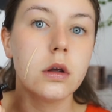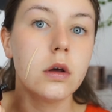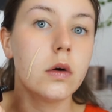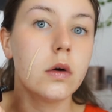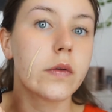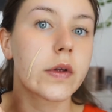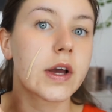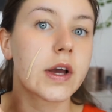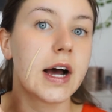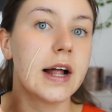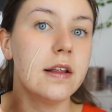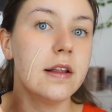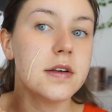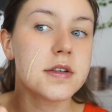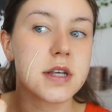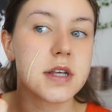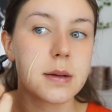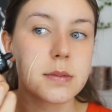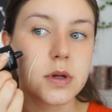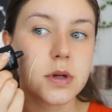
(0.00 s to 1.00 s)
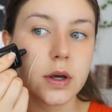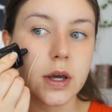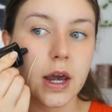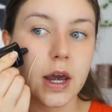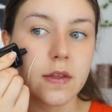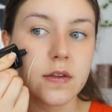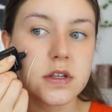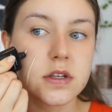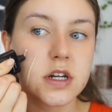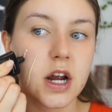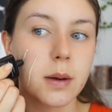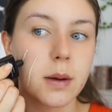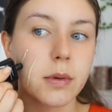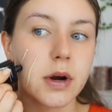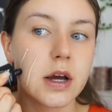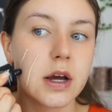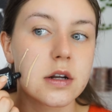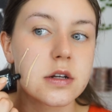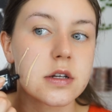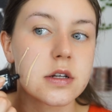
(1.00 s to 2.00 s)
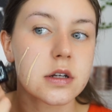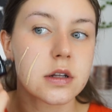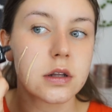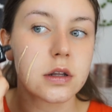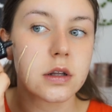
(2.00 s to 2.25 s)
Oh, the colour seems okay this time around.